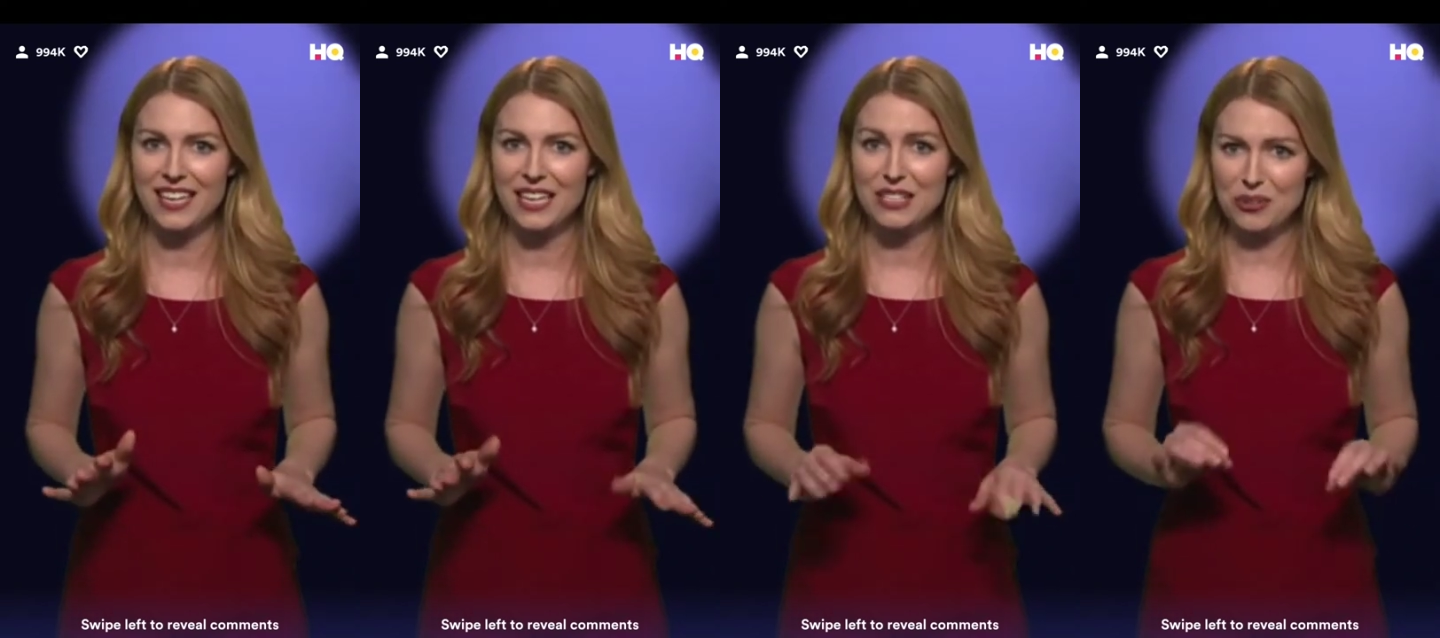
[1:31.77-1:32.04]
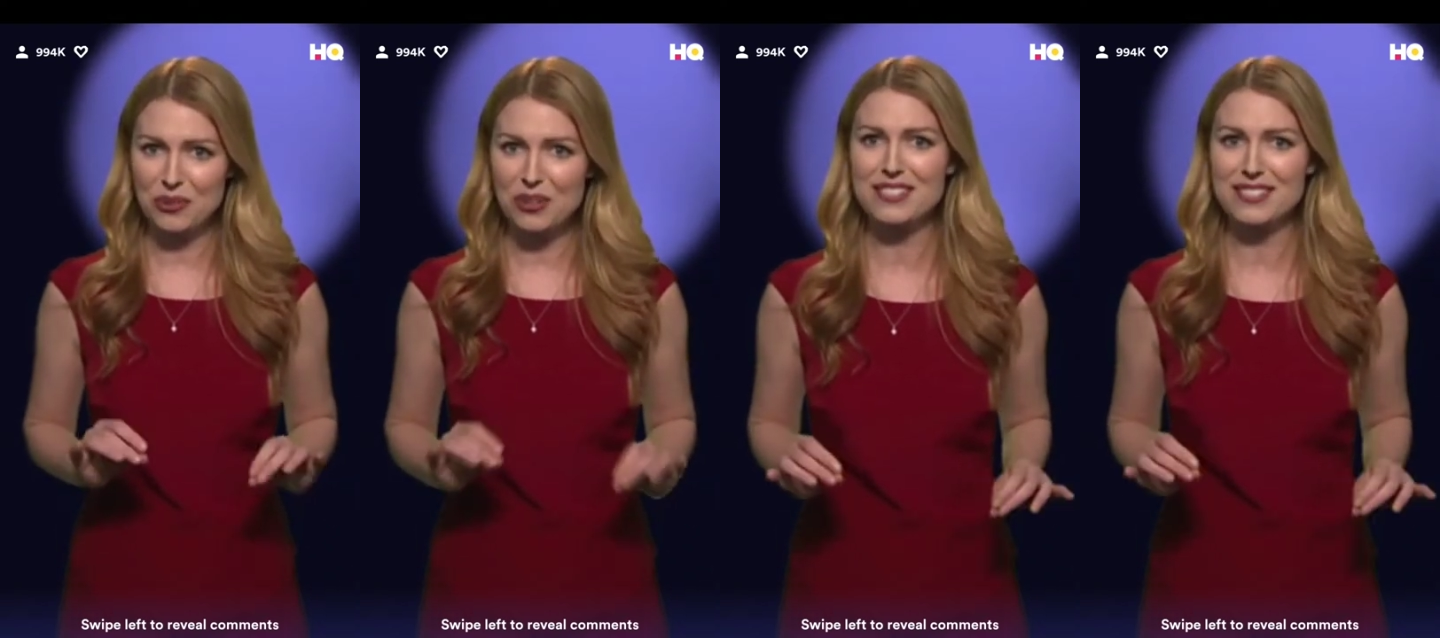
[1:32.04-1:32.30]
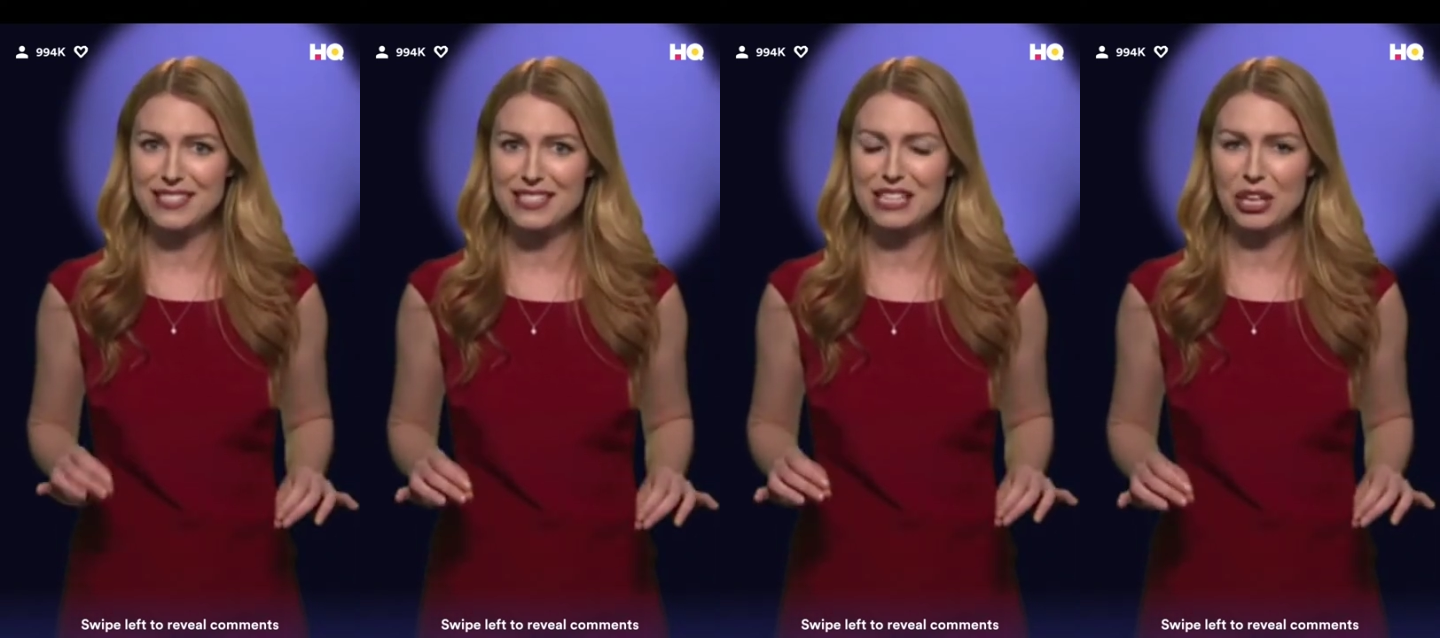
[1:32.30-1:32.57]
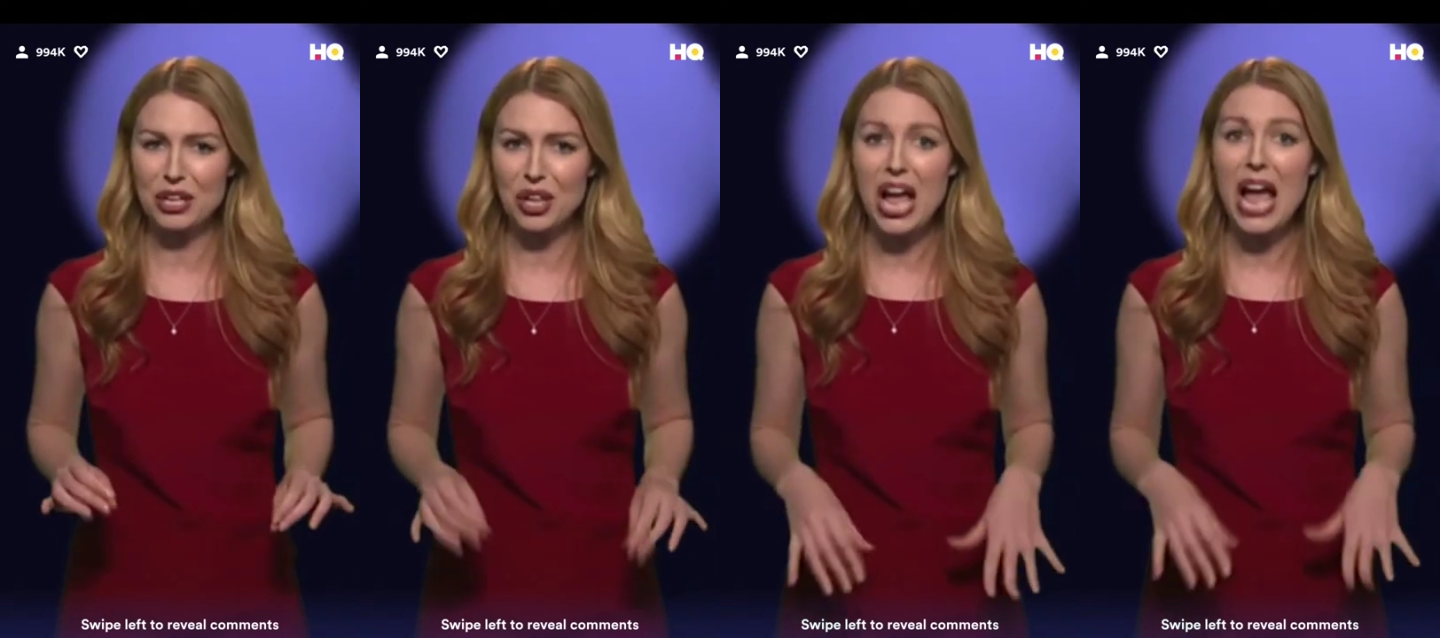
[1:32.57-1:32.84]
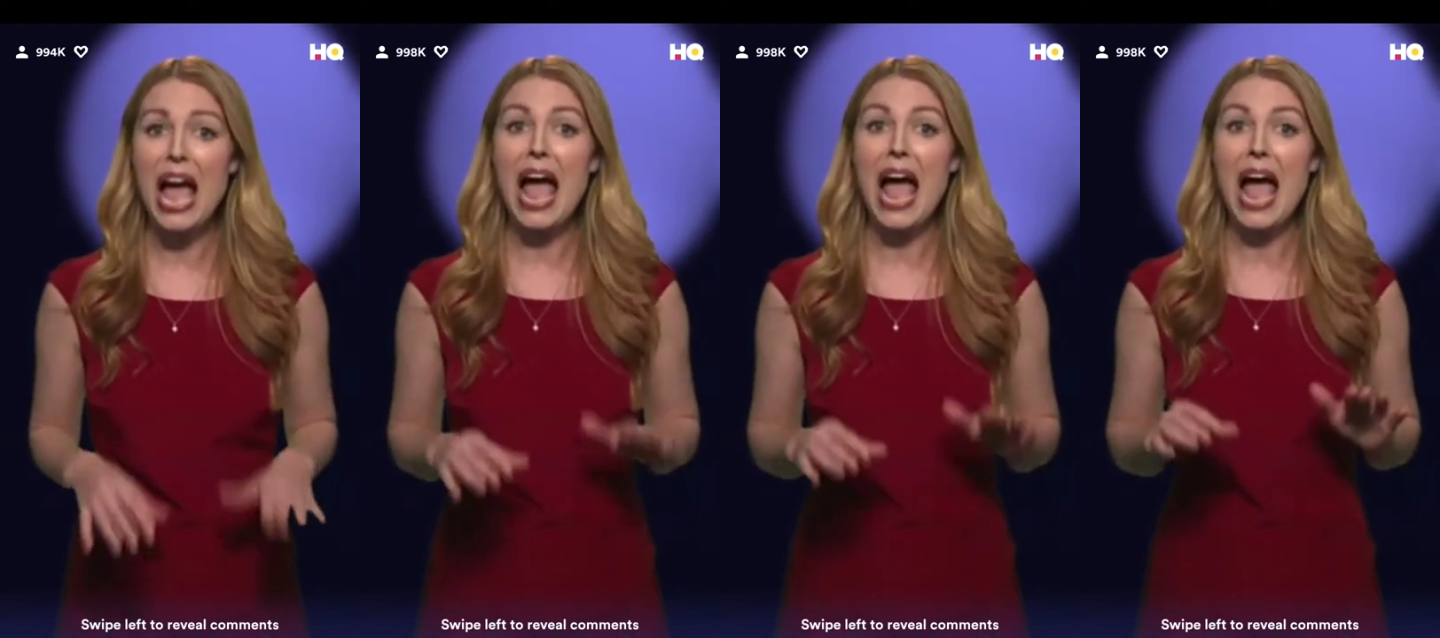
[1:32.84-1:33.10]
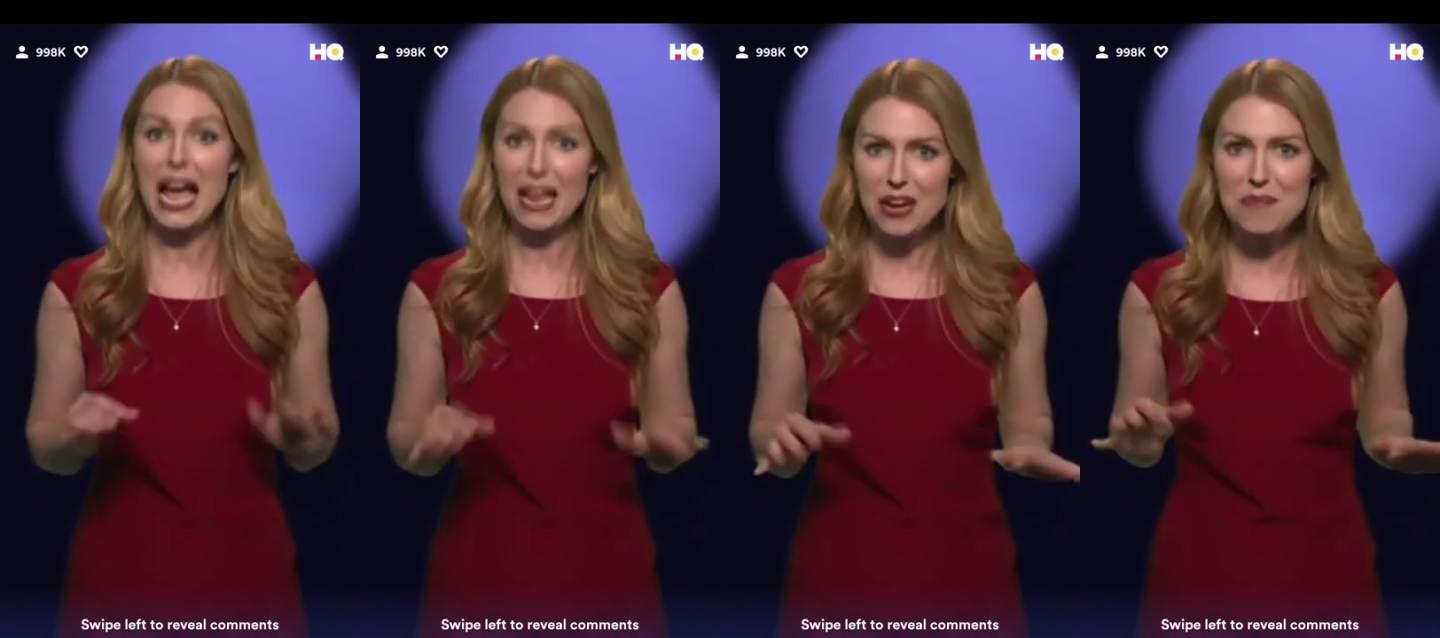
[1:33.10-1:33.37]
So this is still
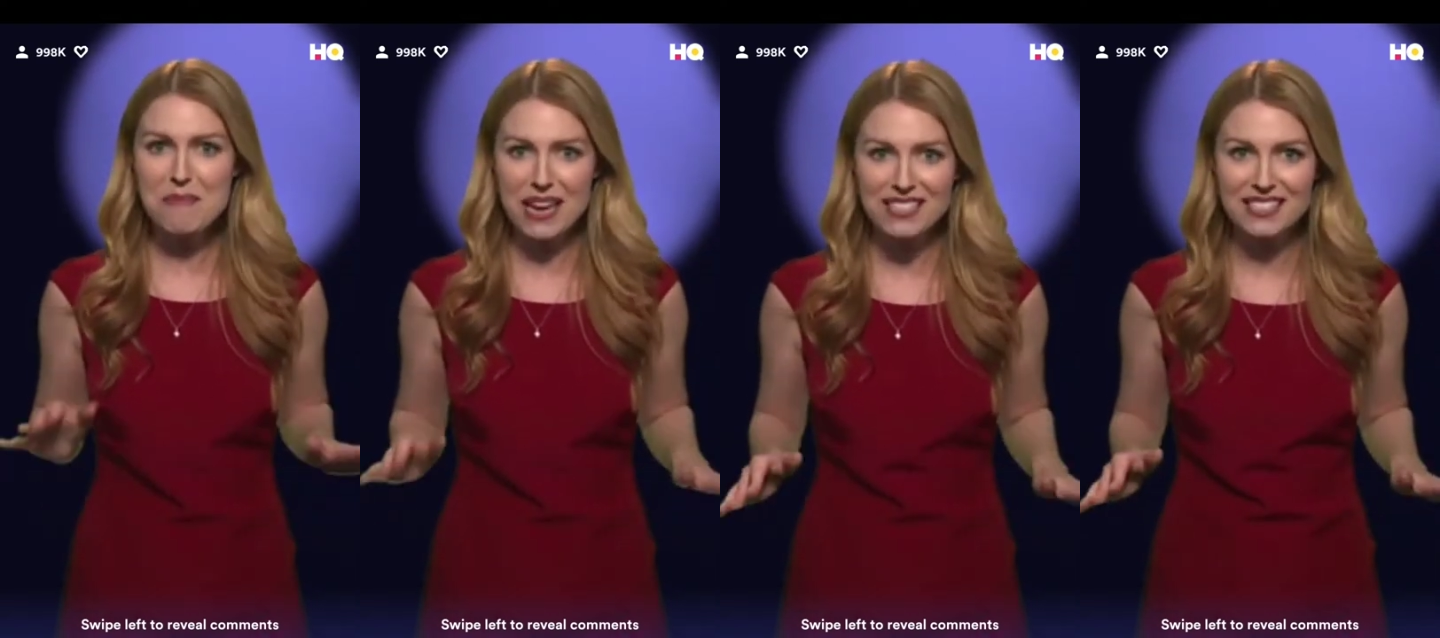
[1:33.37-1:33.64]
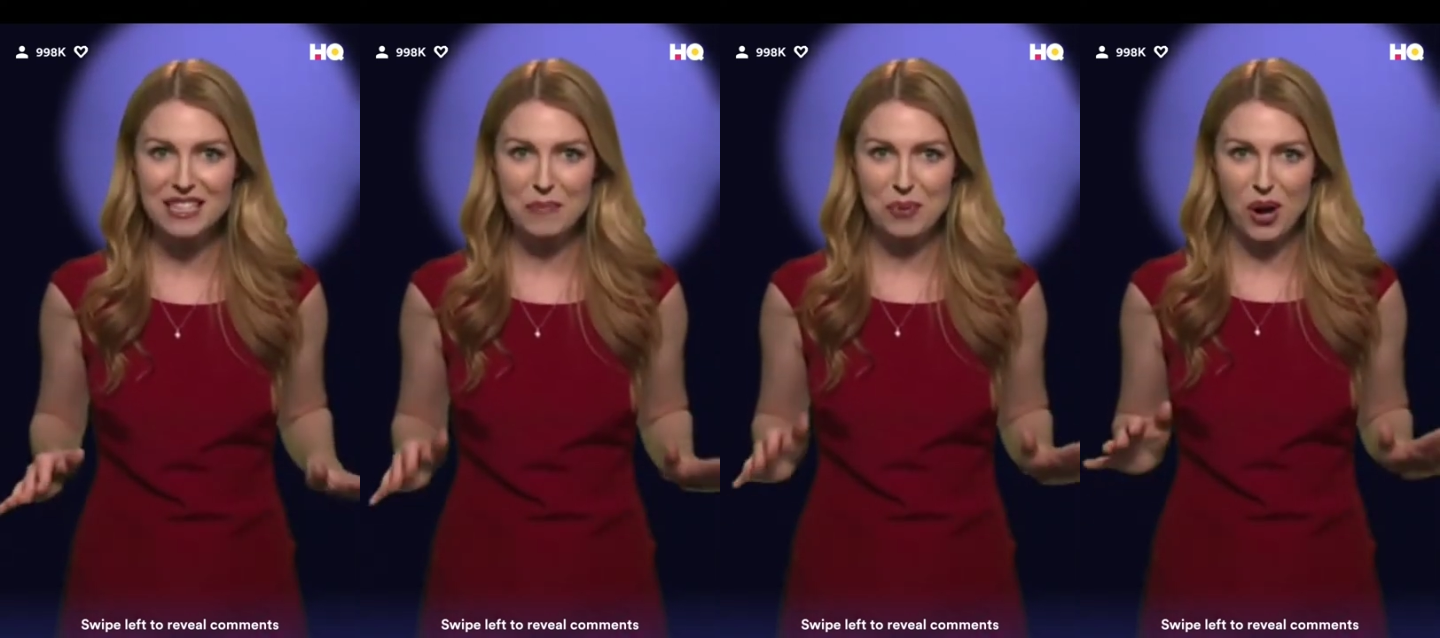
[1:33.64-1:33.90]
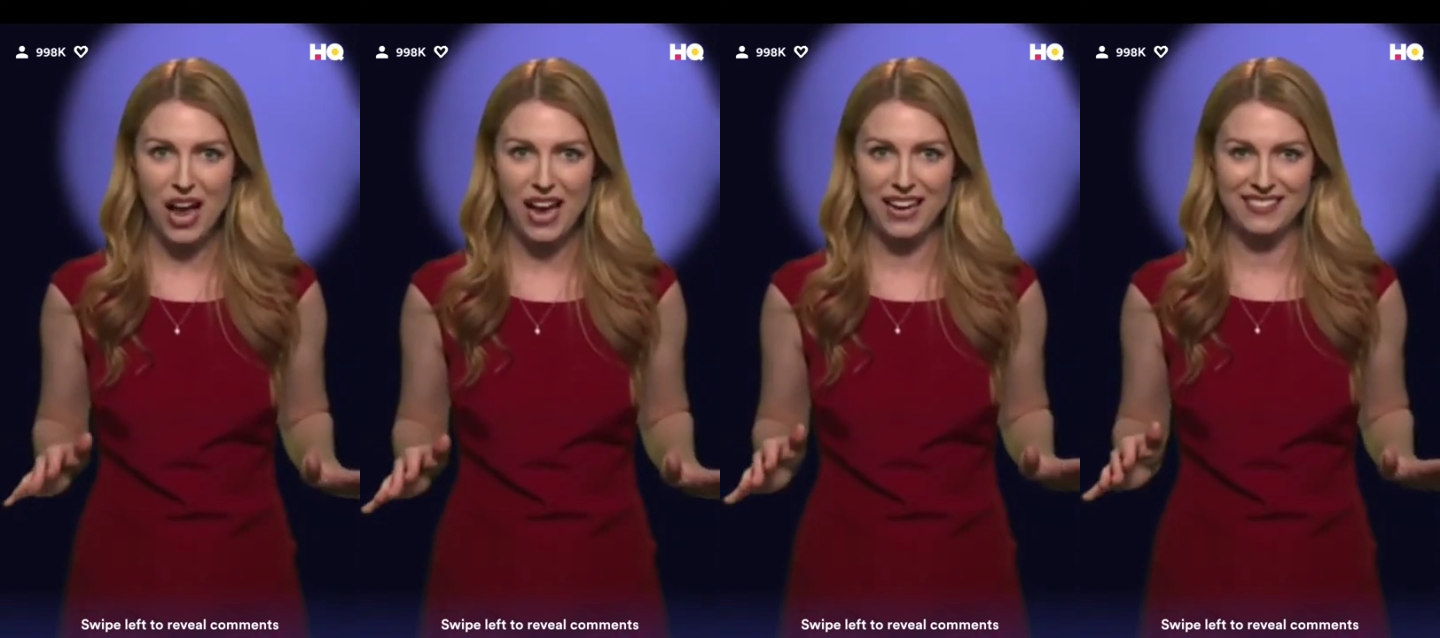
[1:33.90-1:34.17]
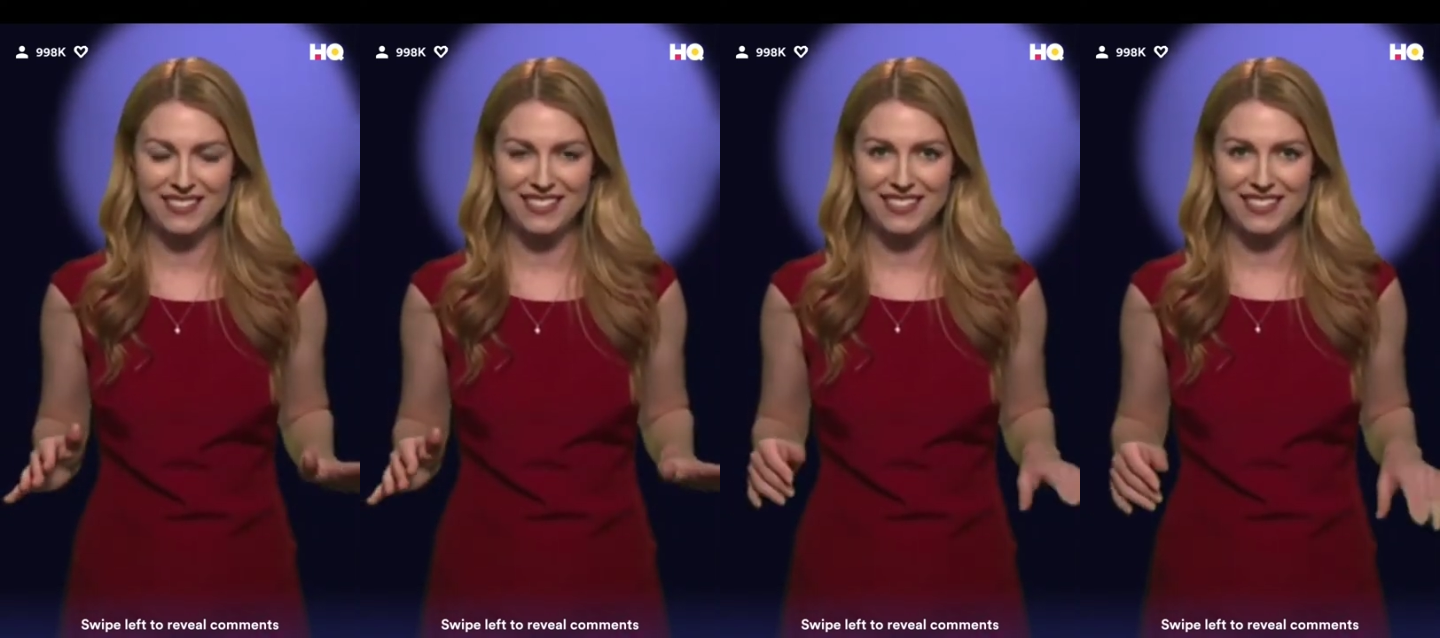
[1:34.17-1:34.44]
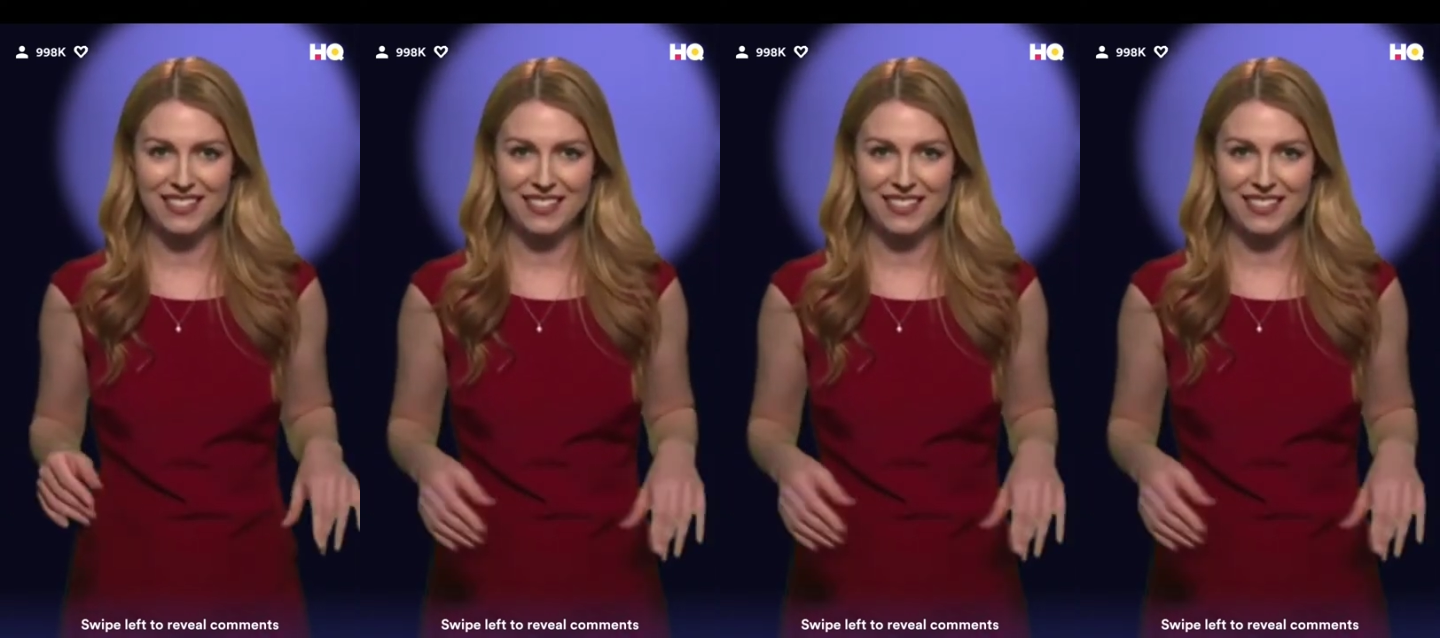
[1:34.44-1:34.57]
an amazing prize.